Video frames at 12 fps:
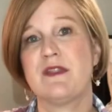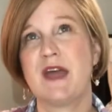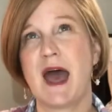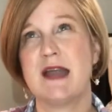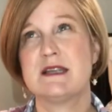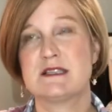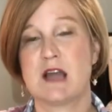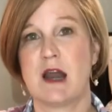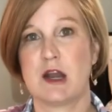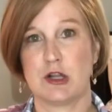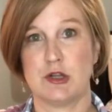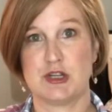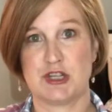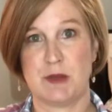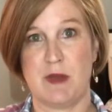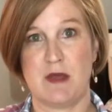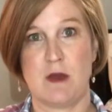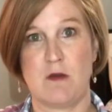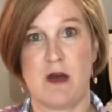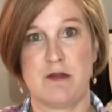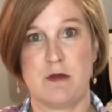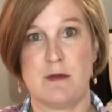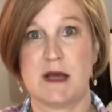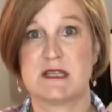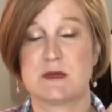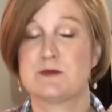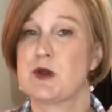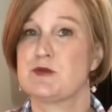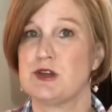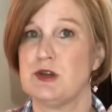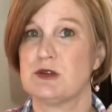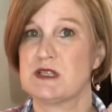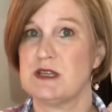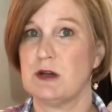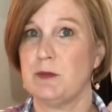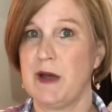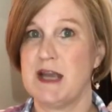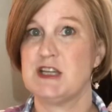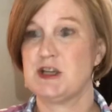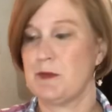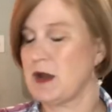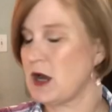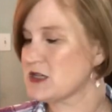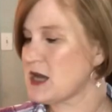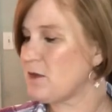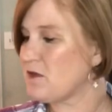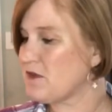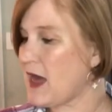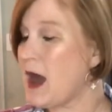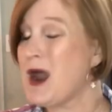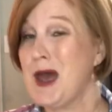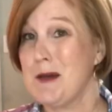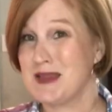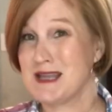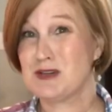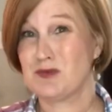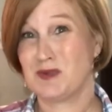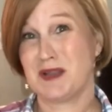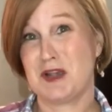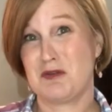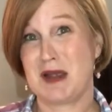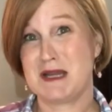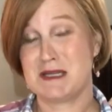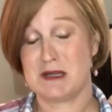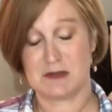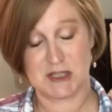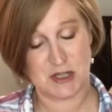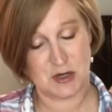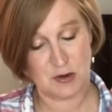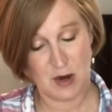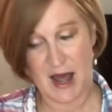That does not include shipping, though. That three-month subscription, you'll still pay shipping on top of that. But that's a really great deal, too.